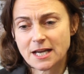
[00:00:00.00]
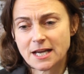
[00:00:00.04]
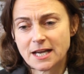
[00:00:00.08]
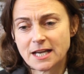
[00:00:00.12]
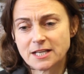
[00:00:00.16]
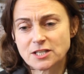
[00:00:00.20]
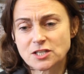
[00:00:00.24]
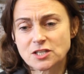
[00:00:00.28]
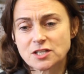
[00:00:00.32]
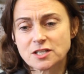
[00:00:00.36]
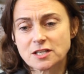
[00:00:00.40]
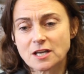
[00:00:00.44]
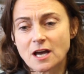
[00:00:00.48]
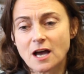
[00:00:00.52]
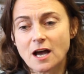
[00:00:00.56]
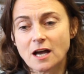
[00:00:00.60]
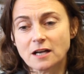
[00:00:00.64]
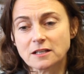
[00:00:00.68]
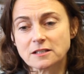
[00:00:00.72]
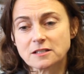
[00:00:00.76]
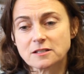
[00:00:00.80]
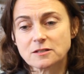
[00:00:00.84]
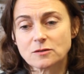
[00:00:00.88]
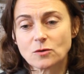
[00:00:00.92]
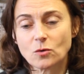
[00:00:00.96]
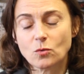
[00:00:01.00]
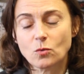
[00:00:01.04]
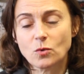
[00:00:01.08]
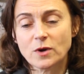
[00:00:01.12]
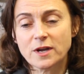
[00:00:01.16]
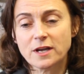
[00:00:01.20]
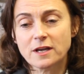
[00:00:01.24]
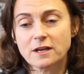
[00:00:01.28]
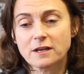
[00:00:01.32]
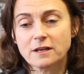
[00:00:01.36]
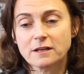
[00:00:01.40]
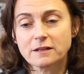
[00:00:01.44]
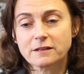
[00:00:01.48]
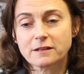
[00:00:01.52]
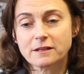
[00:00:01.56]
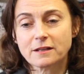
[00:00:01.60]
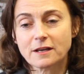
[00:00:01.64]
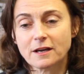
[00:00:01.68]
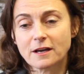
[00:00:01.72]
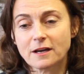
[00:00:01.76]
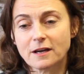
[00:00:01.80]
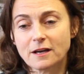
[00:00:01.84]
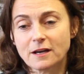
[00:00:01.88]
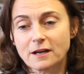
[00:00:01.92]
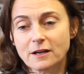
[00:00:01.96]
it starts with
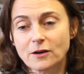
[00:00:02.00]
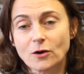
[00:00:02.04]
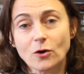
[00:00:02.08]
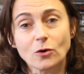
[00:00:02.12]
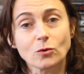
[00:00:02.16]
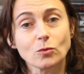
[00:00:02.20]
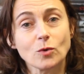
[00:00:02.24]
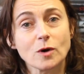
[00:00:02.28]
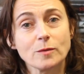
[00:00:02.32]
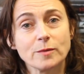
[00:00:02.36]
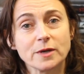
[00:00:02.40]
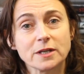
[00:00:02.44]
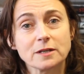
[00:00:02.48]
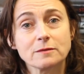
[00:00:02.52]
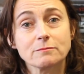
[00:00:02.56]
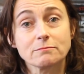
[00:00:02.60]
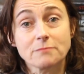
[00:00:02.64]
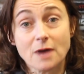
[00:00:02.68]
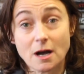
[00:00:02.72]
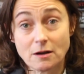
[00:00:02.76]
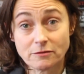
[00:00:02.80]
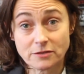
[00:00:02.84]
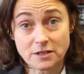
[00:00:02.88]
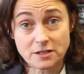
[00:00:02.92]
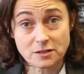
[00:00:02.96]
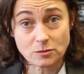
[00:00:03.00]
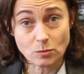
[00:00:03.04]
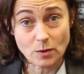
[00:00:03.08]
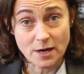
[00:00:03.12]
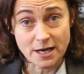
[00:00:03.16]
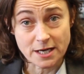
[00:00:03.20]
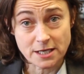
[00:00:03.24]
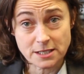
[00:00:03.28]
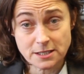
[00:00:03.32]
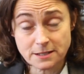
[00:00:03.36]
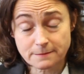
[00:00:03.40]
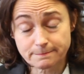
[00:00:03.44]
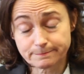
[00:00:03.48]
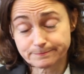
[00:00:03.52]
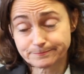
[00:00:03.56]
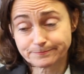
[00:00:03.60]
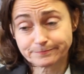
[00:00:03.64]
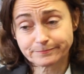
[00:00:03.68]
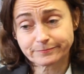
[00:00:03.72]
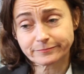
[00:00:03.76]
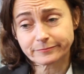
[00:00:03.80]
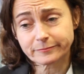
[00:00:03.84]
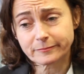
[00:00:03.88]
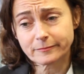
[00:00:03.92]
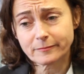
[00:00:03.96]
an old woman, Marvelous Ways,
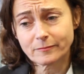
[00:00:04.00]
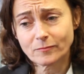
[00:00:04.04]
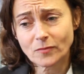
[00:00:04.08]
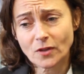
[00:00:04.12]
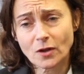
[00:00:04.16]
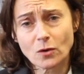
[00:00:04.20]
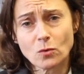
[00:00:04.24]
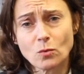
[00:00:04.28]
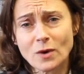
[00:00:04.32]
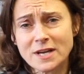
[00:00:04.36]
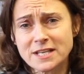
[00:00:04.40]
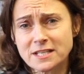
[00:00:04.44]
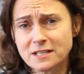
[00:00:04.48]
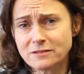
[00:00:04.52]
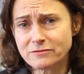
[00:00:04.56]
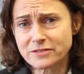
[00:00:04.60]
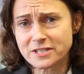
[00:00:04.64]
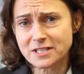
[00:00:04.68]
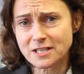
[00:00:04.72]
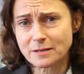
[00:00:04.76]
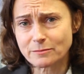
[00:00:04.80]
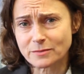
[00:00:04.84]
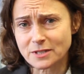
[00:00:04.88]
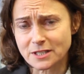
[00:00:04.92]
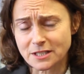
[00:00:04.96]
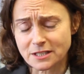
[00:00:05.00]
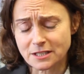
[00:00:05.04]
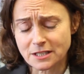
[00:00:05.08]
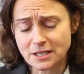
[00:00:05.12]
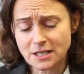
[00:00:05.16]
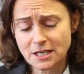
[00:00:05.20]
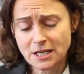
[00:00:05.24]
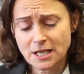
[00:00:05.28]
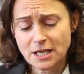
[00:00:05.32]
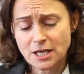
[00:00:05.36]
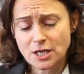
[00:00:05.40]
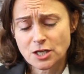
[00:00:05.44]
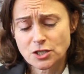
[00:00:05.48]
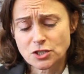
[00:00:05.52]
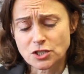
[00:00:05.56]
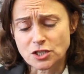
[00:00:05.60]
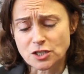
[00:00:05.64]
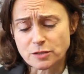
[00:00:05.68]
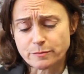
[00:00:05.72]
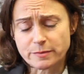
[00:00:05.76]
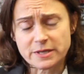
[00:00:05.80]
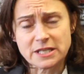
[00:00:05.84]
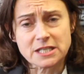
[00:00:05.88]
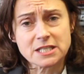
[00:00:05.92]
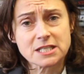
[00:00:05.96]
waiting for something.
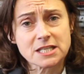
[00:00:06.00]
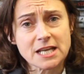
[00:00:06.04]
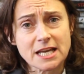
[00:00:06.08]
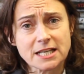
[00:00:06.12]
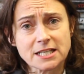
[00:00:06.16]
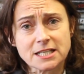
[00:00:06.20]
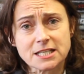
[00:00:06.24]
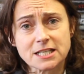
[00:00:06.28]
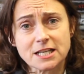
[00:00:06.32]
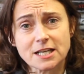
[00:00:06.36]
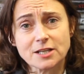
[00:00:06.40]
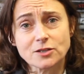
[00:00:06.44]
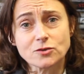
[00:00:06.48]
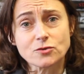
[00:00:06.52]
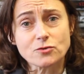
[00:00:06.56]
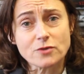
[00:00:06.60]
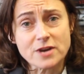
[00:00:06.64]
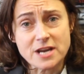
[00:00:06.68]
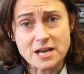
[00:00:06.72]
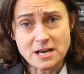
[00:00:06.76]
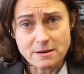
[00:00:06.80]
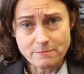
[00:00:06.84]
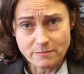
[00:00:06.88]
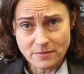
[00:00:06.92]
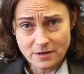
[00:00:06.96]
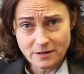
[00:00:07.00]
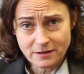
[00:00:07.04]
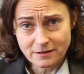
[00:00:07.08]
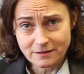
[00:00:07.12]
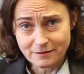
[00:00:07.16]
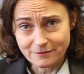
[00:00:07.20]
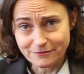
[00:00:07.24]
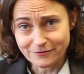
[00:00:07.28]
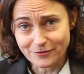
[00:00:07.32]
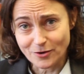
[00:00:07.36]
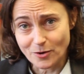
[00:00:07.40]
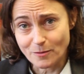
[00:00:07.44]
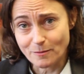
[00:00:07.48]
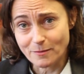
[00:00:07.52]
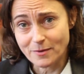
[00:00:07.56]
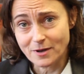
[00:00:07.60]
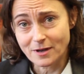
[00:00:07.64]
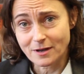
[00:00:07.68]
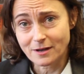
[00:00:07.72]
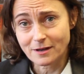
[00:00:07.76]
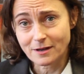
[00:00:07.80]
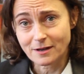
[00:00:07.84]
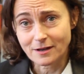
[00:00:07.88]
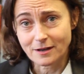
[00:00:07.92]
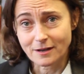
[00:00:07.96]
She's been sent a dream from
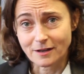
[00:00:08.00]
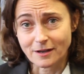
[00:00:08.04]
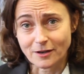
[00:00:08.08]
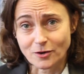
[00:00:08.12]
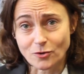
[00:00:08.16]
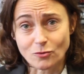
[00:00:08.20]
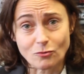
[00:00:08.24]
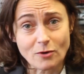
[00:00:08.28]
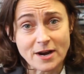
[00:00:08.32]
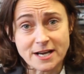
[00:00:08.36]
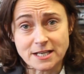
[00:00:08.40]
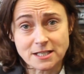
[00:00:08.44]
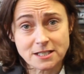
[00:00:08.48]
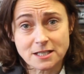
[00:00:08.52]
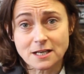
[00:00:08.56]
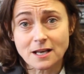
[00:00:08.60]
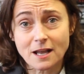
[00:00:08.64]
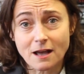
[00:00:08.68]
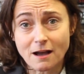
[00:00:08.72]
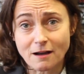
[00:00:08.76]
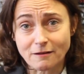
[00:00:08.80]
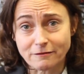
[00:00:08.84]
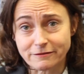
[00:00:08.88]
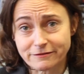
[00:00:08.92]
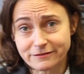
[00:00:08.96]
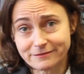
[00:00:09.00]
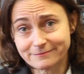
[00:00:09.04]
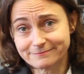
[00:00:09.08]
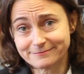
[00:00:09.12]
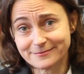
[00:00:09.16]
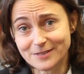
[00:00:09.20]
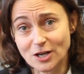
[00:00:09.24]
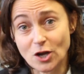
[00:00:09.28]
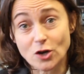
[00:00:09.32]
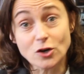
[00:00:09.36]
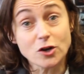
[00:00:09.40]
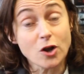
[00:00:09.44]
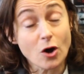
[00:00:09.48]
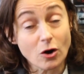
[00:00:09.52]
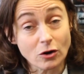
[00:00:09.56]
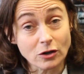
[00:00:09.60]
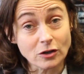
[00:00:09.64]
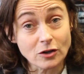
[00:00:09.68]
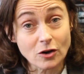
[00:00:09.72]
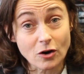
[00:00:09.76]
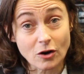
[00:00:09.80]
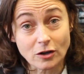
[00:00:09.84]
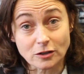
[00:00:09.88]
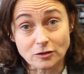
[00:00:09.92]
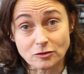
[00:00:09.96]
her great love her long
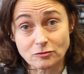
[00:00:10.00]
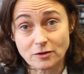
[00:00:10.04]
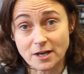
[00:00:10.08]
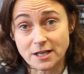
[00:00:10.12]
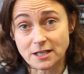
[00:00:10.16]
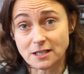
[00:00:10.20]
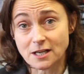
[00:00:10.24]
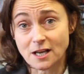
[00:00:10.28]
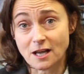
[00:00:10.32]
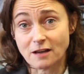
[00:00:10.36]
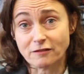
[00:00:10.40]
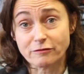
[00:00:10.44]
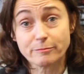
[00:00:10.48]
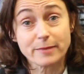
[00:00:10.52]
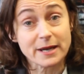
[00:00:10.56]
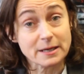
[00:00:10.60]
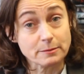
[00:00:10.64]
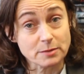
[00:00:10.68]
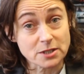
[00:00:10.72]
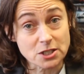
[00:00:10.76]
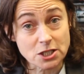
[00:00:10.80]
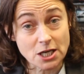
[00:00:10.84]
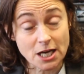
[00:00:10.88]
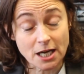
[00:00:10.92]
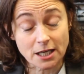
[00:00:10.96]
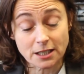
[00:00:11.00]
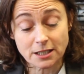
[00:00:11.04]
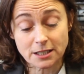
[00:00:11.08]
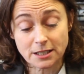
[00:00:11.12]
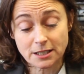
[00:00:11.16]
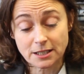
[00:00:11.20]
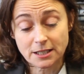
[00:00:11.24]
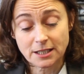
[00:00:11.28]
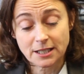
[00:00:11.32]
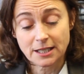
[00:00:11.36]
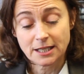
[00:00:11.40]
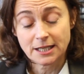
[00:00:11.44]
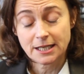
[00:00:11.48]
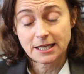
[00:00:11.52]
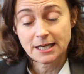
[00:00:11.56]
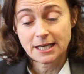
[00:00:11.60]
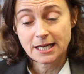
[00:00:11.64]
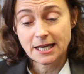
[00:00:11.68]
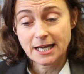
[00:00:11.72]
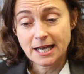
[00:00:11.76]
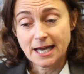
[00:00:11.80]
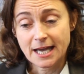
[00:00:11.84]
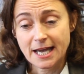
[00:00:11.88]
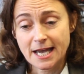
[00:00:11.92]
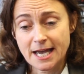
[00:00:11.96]
gone great love, Paper Jack.
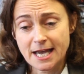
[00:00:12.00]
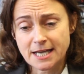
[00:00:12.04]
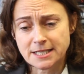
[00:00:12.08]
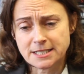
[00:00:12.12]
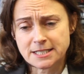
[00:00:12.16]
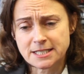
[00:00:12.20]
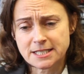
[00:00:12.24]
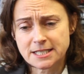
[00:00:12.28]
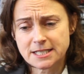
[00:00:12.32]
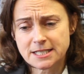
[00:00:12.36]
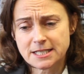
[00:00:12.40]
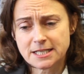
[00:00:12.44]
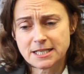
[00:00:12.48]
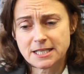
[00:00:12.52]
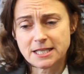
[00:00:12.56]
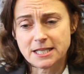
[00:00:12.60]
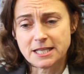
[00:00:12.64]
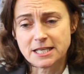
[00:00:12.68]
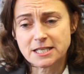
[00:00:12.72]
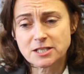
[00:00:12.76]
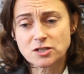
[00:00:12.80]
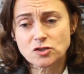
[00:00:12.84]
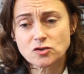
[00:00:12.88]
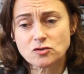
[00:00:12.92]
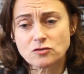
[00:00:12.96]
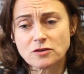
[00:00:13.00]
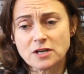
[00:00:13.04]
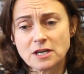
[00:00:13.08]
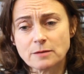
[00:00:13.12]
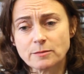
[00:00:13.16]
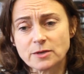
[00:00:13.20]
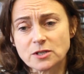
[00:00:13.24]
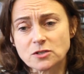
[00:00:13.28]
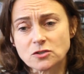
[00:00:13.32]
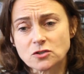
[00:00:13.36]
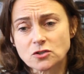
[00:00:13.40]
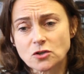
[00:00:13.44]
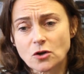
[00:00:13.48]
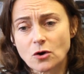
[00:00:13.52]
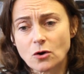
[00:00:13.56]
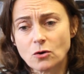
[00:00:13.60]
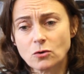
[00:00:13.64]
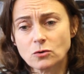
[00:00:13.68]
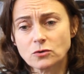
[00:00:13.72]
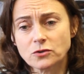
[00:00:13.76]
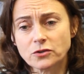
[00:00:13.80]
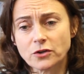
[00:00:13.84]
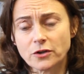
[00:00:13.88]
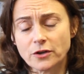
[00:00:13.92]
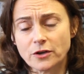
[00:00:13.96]
And this dream has
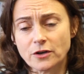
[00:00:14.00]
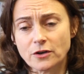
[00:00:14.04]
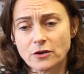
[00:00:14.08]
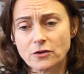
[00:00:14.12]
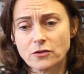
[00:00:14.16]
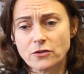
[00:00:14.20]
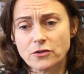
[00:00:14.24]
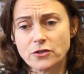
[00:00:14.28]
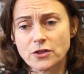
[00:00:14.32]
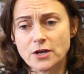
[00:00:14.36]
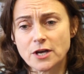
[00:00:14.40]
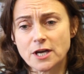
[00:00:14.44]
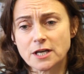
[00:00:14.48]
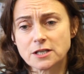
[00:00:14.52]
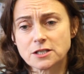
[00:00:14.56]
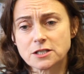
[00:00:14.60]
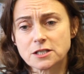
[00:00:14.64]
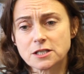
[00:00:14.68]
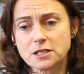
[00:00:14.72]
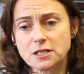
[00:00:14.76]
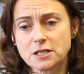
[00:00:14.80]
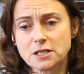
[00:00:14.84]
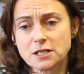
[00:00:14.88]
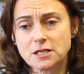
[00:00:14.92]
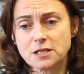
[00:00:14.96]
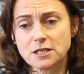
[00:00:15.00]
told her that